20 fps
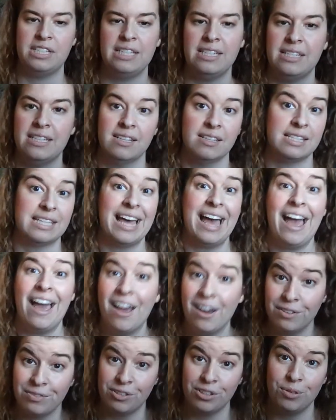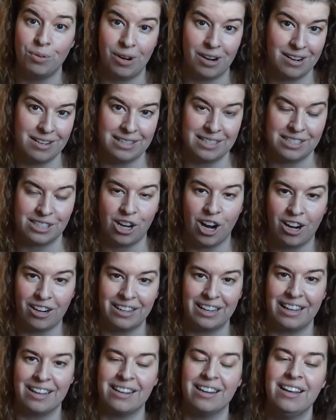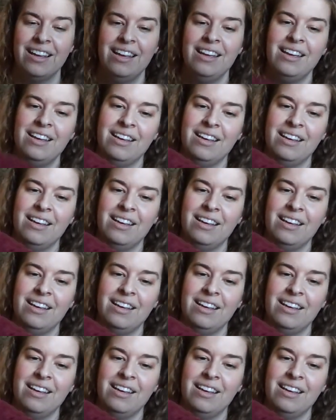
details everywhere in this cardigan.